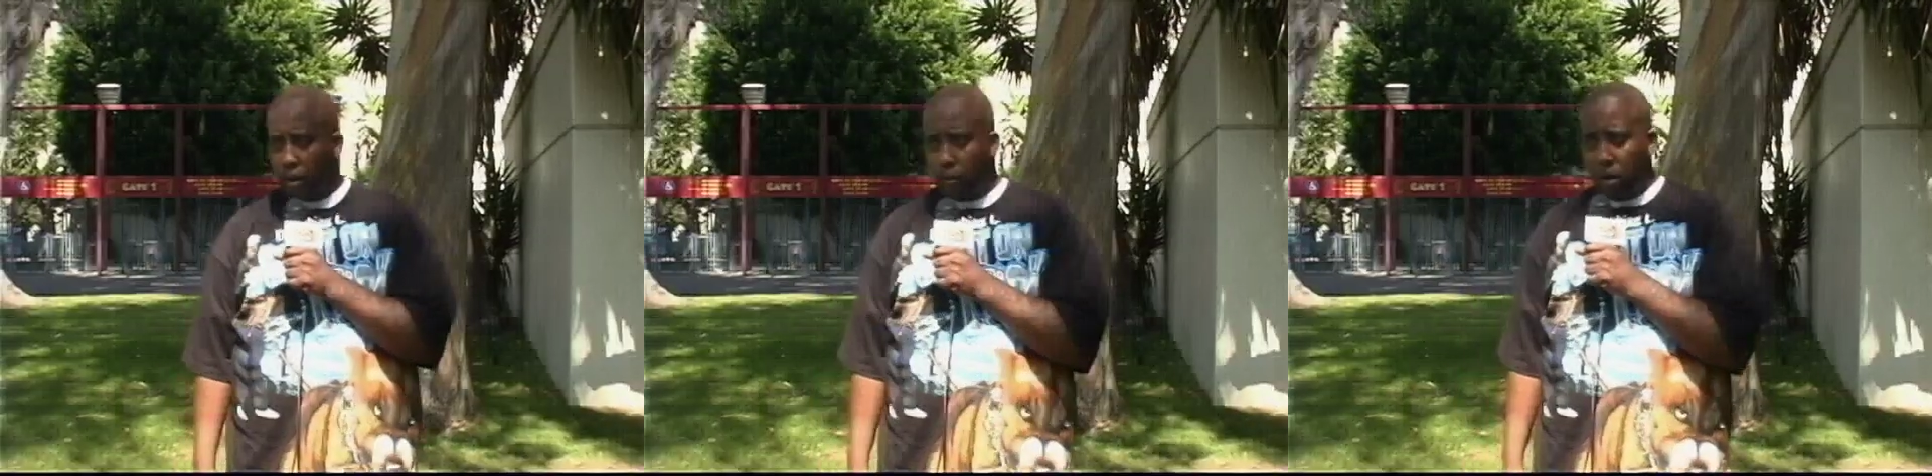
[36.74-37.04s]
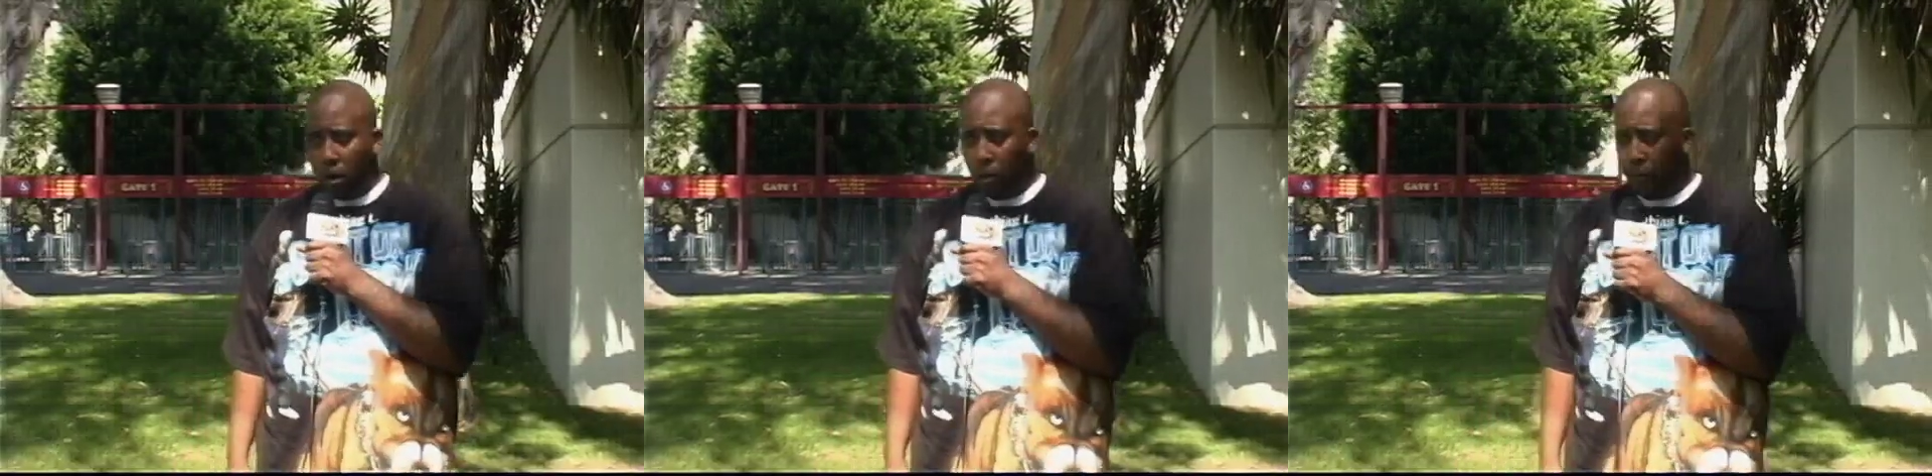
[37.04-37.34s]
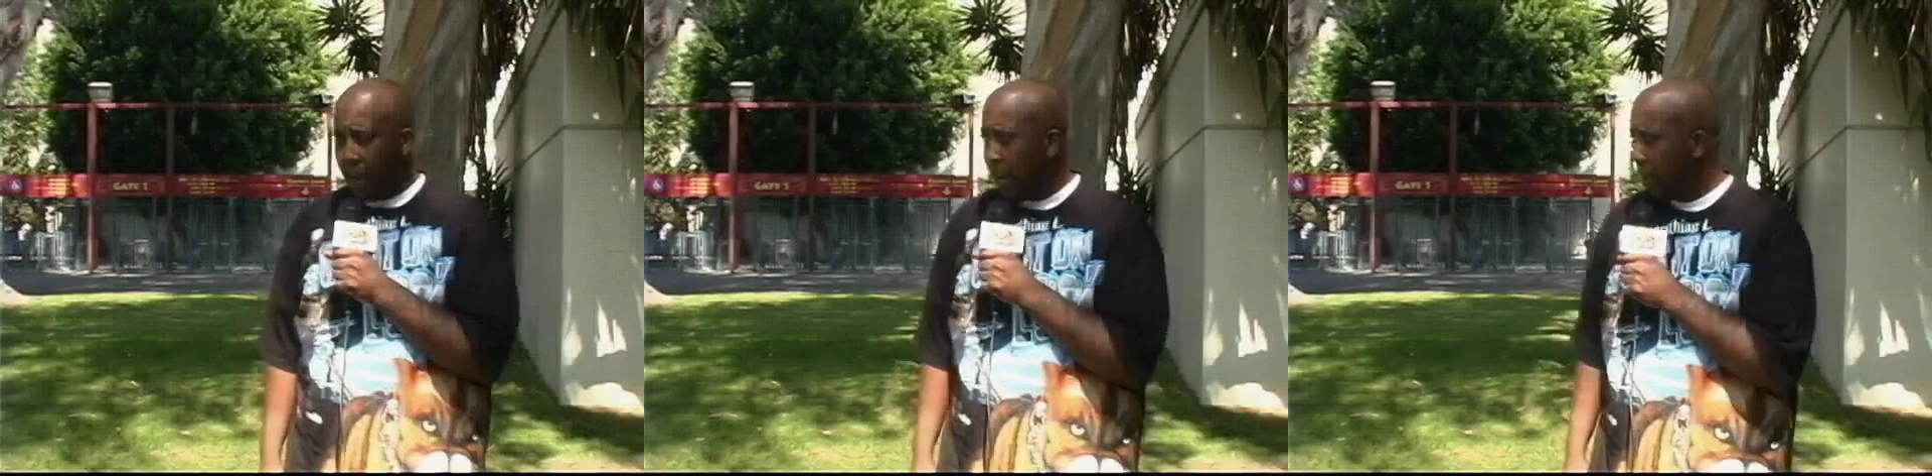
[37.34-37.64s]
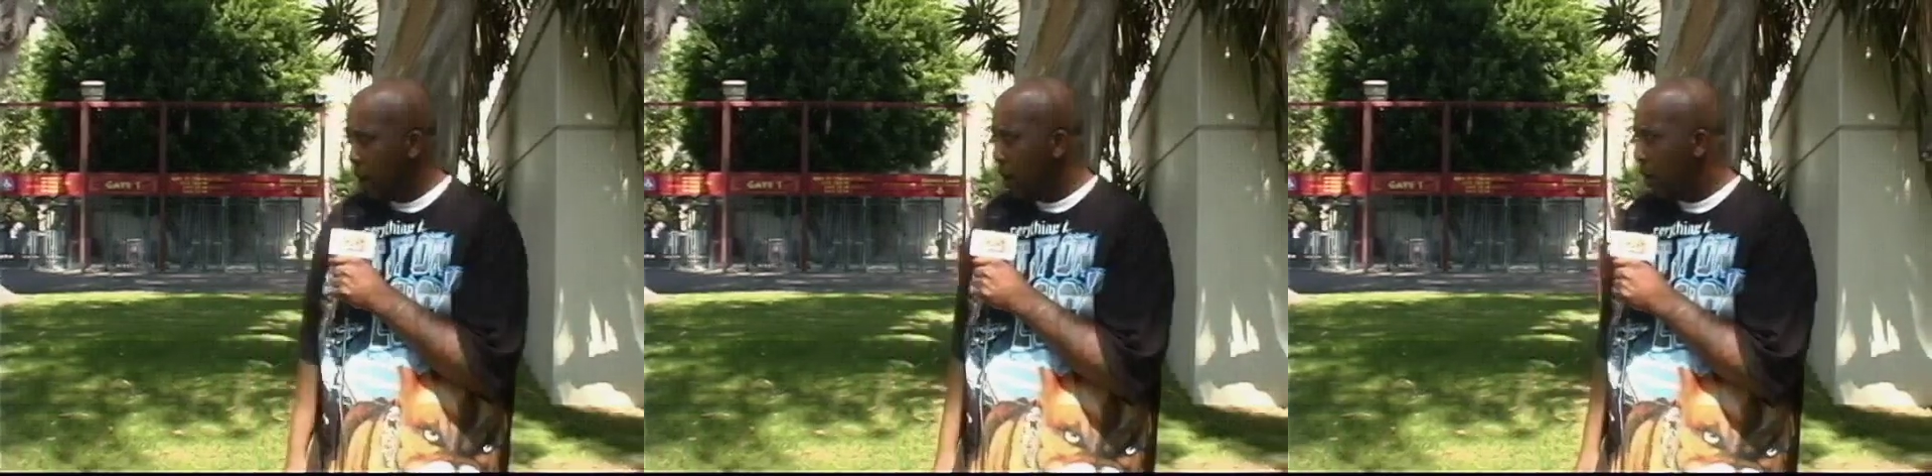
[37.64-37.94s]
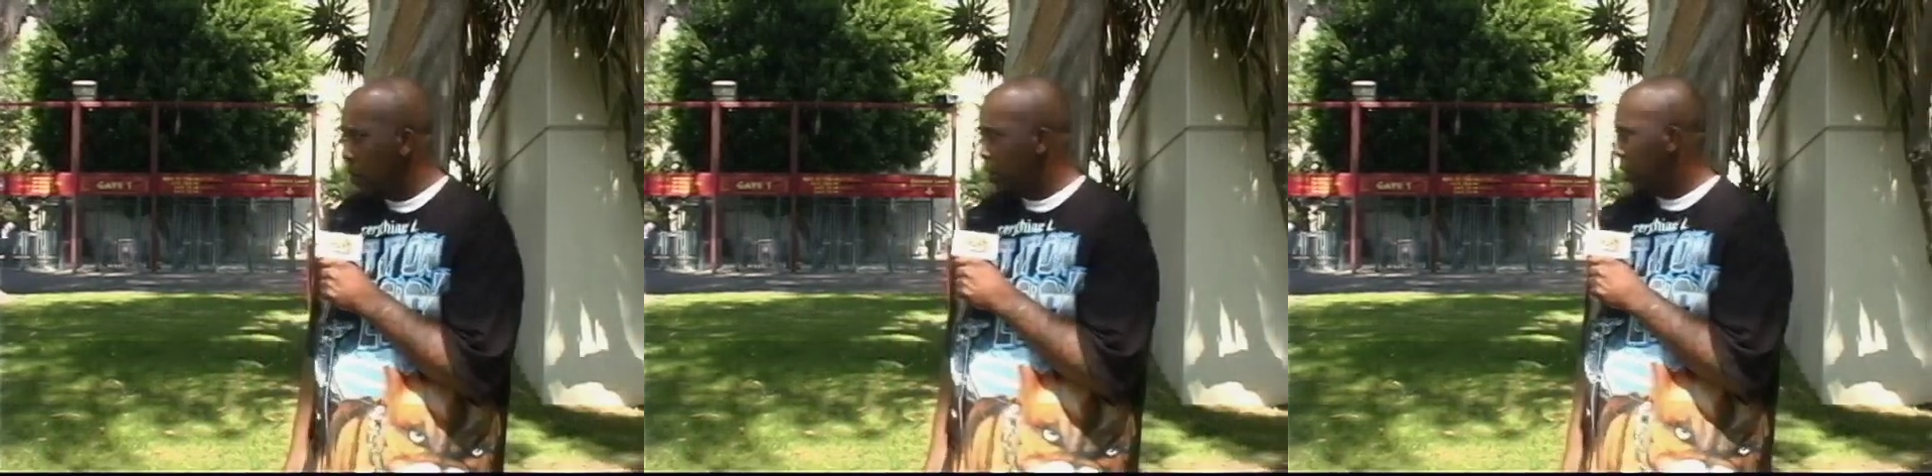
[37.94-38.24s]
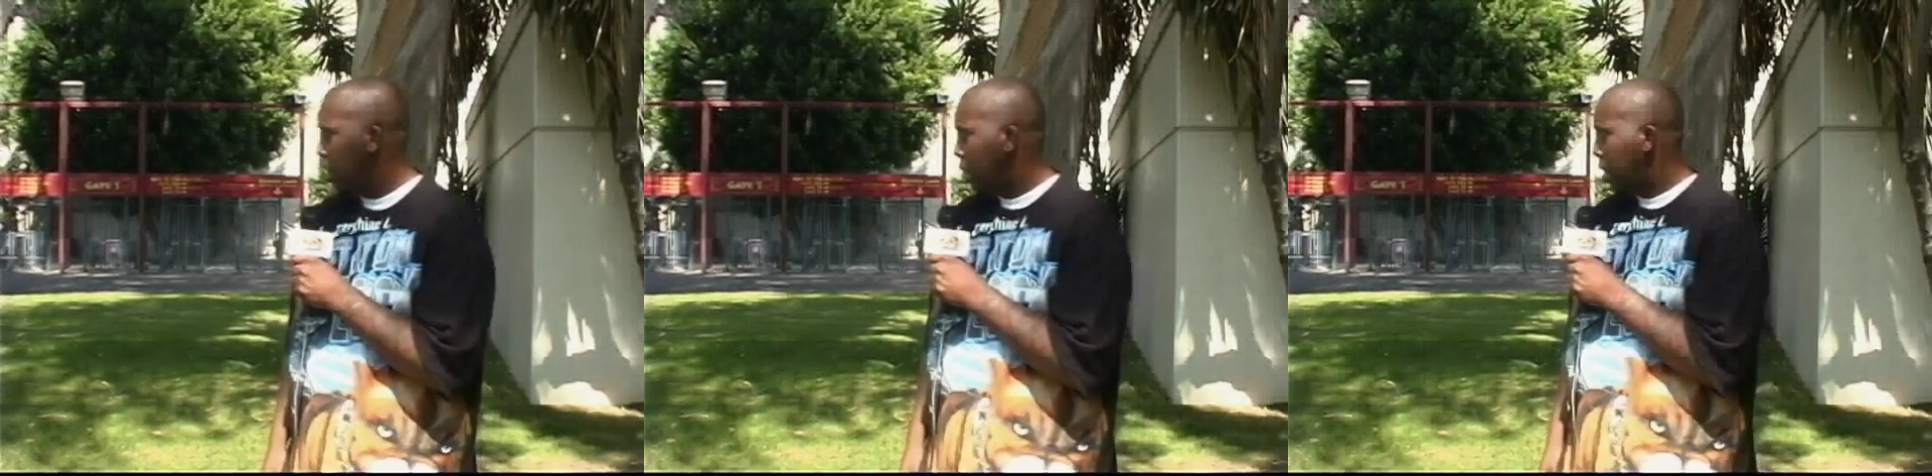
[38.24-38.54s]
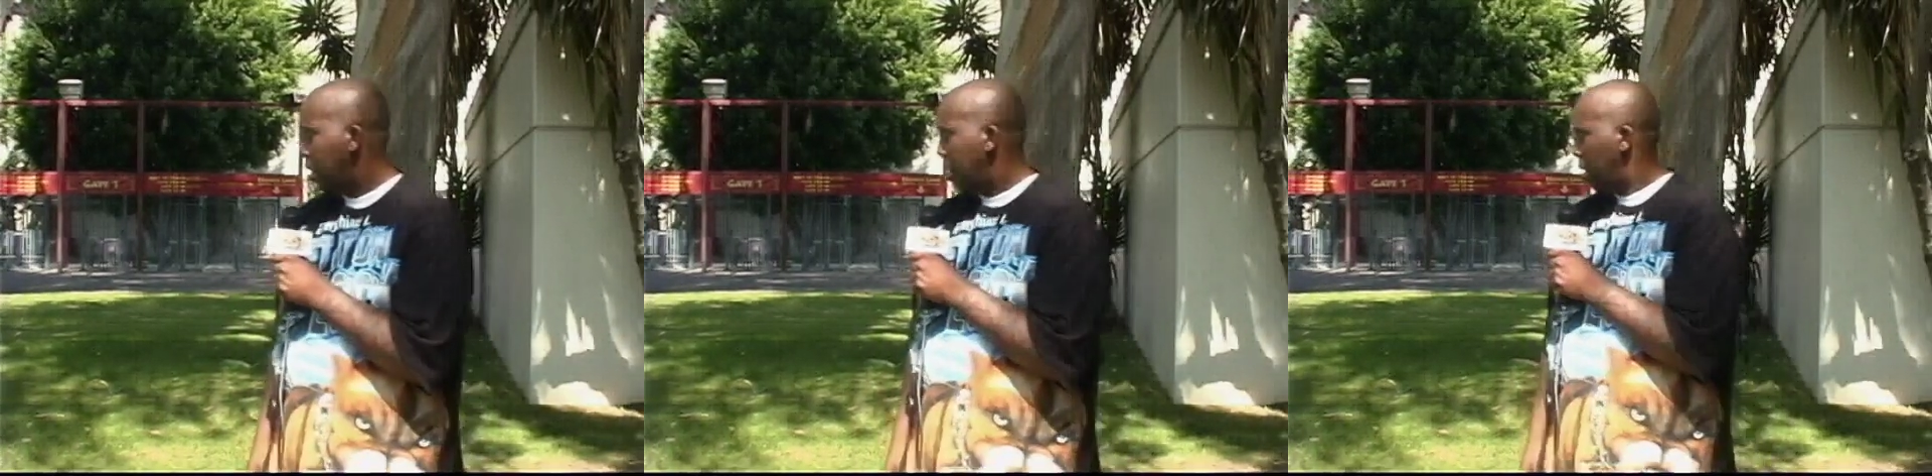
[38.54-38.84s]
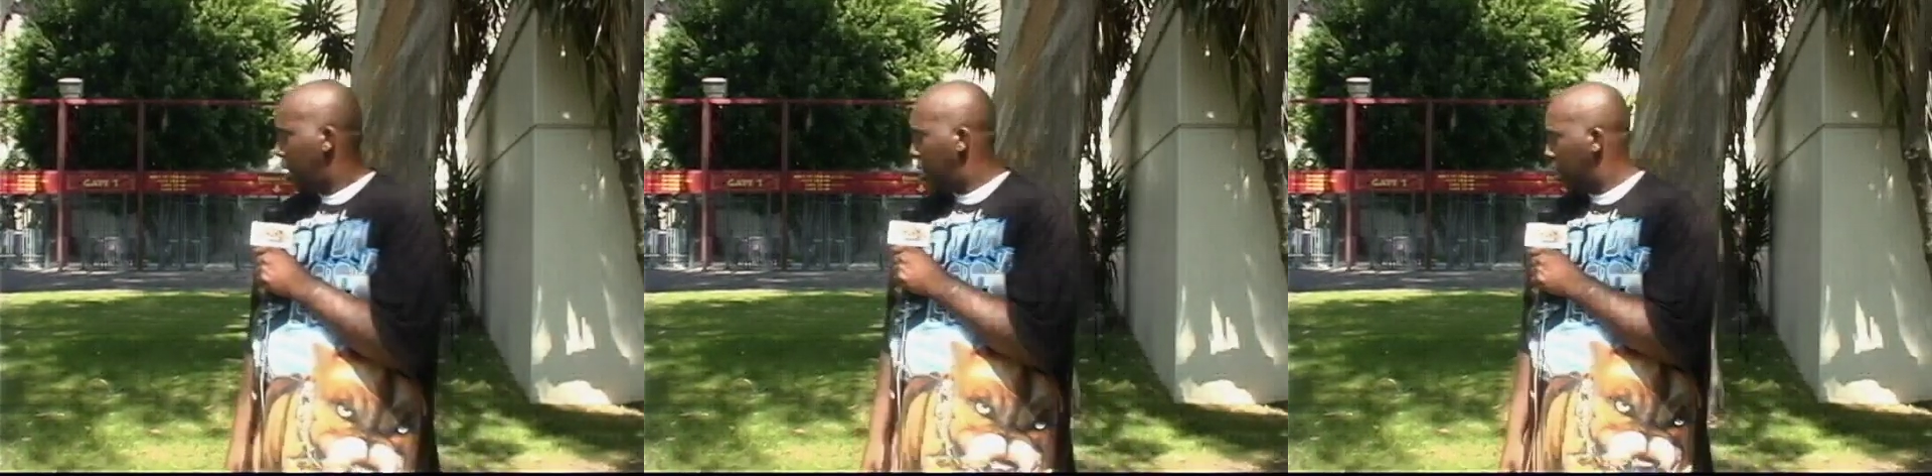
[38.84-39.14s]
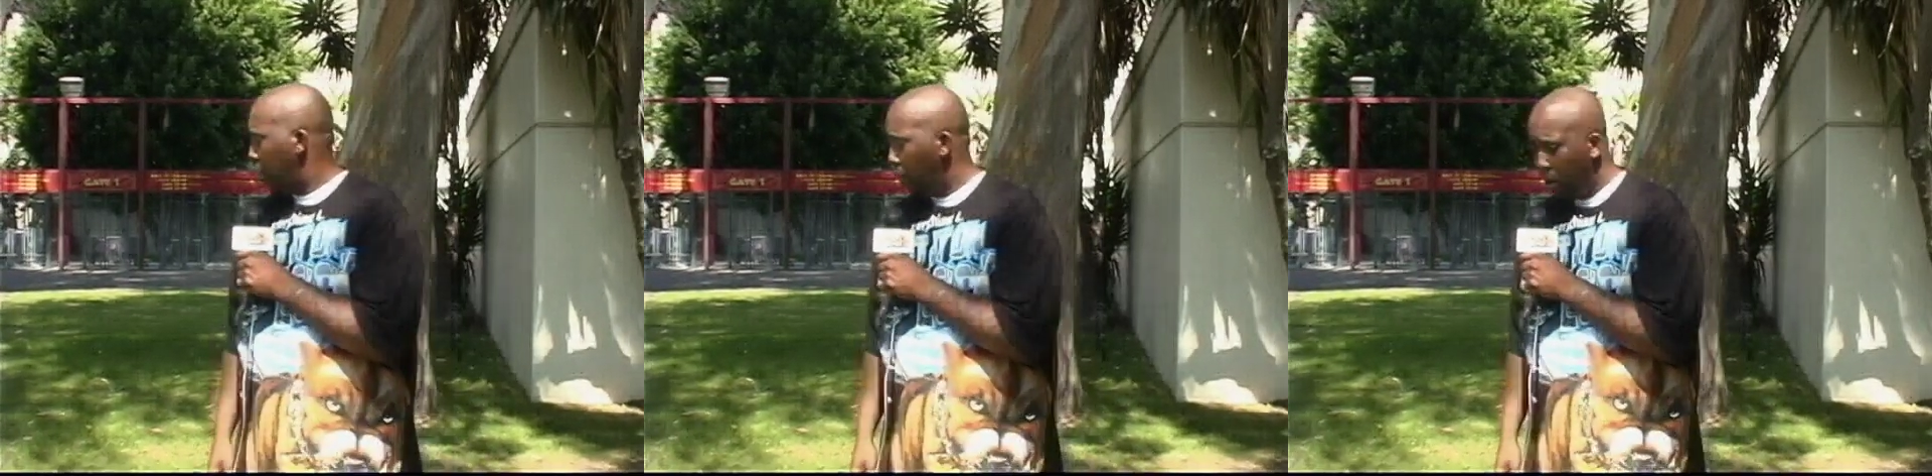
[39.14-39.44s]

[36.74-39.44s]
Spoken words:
We don't fight dogs. We